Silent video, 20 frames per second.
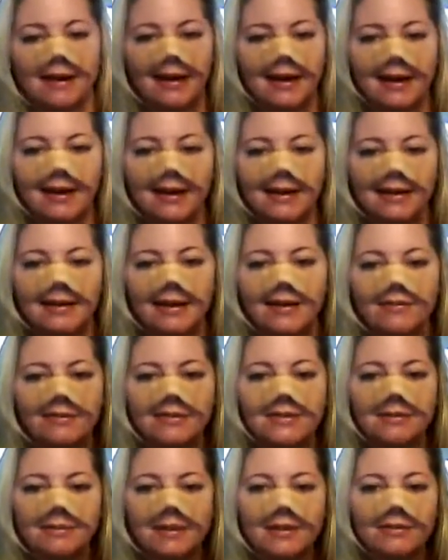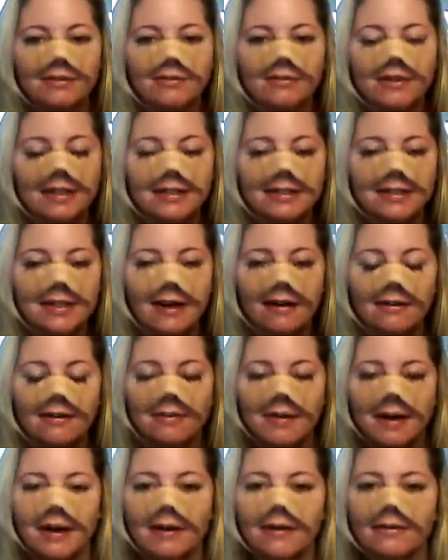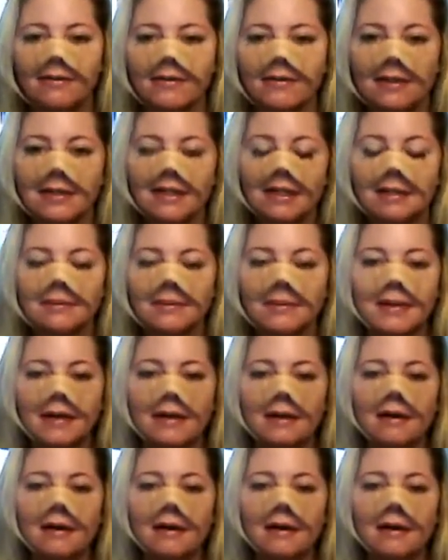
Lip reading: got enough to be freaked out about, really. But